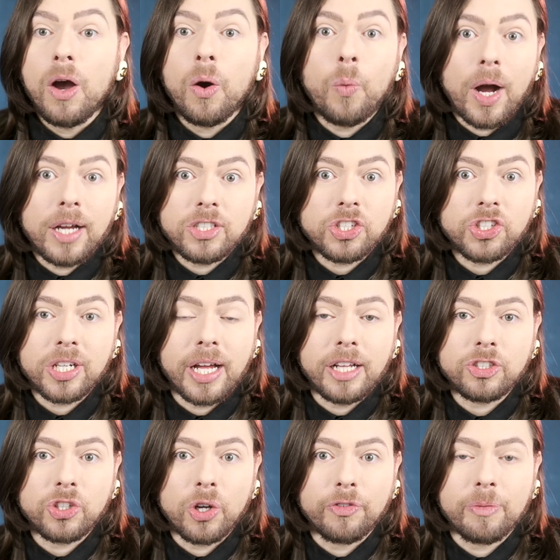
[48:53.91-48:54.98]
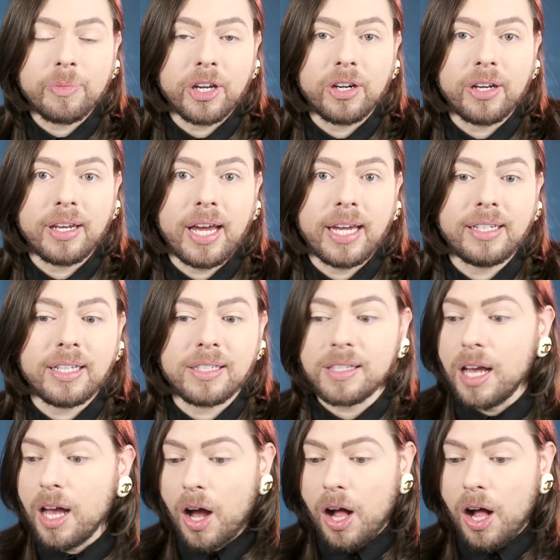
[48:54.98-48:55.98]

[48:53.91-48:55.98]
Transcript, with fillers: Watch a Chanel show from the early 90s.